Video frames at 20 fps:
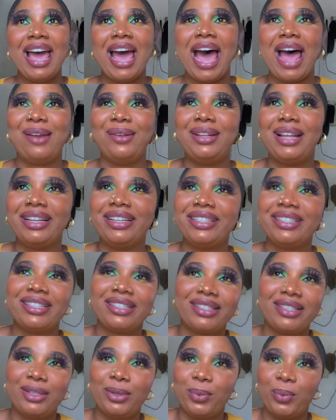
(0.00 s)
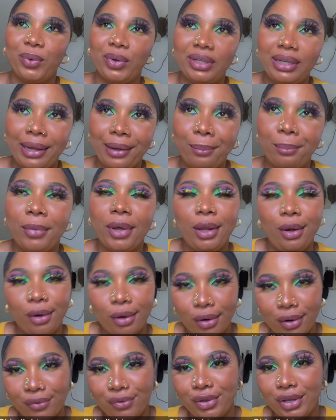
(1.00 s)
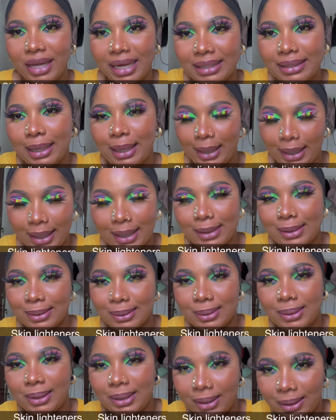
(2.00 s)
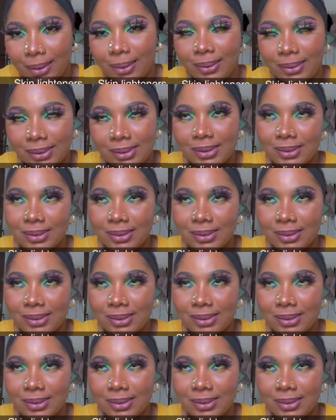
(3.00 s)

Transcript: i know that this is the one that a lot of you guys are here to you know